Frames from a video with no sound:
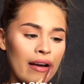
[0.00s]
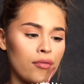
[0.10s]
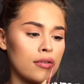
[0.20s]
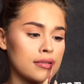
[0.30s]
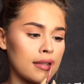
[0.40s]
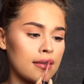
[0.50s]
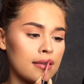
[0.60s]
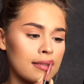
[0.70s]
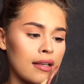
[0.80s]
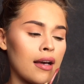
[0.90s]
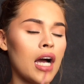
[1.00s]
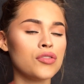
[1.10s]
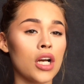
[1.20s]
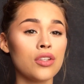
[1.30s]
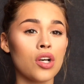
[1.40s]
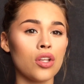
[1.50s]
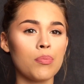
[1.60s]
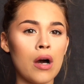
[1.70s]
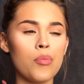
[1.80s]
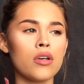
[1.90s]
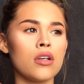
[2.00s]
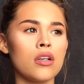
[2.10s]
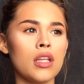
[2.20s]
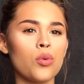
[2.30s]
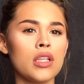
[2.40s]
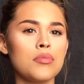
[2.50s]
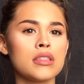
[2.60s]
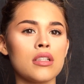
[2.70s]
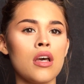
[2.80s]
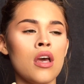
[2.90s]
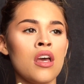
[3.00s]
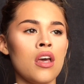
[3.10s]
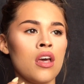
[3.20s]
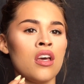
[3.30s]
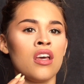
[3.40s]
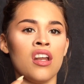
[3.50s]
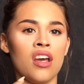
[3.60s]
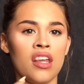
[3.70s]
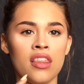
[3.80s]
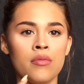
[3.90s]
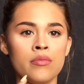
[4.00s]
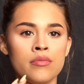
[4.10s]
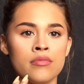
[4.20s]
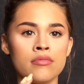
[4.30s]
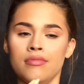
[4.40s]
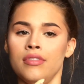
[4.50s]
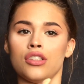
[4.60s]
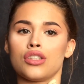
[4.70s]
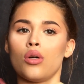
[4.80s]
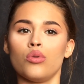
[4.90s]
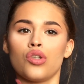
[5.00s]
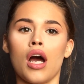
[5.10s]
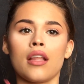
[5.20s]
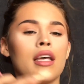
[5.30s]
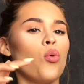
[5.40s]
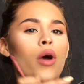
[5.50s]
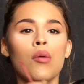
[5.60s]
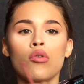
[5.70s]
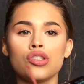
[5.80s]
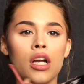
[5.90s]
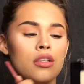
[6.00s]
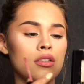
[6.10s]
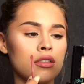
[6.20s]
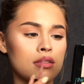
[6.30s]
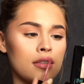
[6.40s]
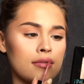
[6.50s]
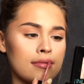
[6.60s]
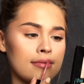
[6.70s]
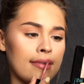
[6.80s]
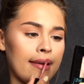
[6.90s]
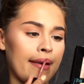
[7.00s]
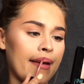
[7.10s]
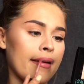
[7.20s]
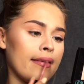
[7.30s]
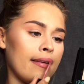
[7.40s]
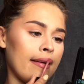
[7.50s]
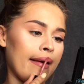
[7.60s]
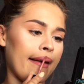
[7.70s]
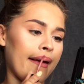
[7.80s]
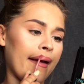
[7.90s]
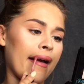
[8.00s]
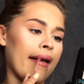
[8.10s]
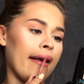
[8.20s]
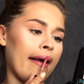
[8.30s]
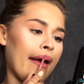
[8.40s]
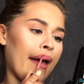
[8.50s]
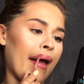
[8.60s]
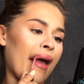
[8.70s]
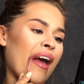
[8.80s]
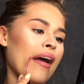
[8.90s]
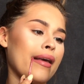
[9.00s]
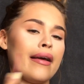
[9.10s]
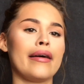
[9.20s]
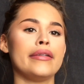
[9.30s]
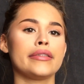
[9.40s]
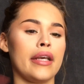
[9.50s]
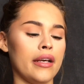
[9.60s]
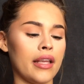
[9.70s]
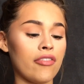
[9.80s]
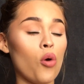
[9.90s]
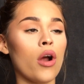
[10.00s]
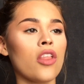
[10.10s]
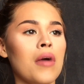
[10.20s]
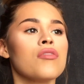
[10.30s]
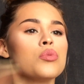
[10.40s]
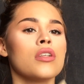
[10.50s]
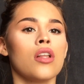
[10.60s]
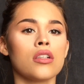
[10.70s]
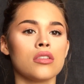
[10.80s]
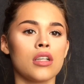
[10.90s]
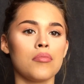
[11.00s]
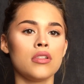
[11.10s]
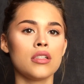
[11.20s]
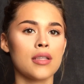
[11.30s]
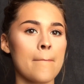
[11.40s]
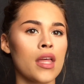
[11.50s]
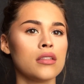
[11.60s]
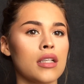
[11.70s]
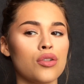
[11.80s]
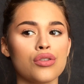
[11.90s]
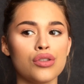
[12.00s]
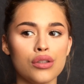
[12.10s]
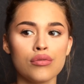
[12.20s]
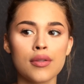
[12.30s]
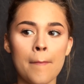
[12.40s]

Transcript: I will say this. I've tried the ColourPop liquid lips and I hate them. They're so dry, like way more drier than this. Like, I just can't. Like if I wear them, I have to put a gloss on top of this. It's like you can choose.